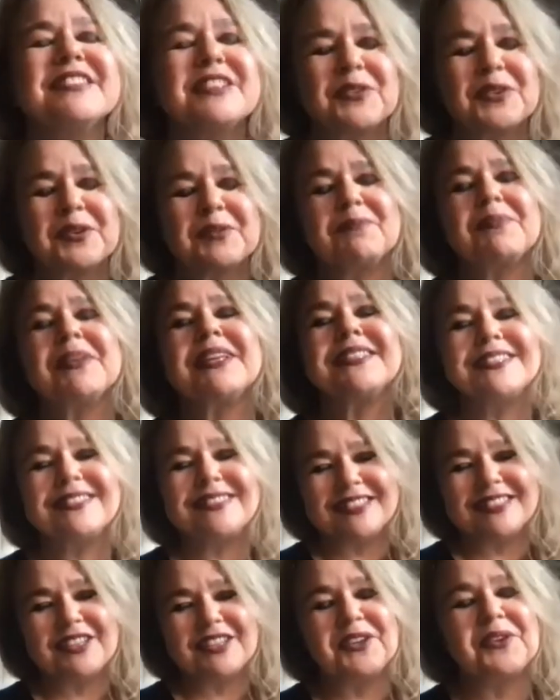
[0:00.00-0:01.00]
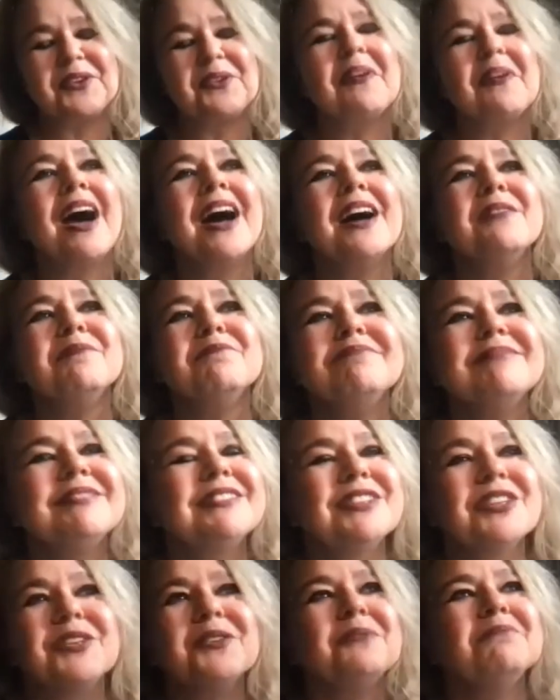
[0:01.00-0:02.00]
to a bid to um
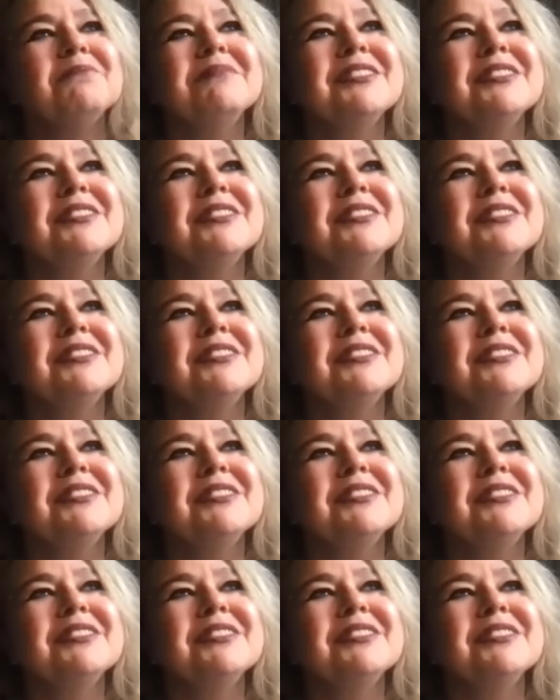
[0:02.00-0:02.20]
to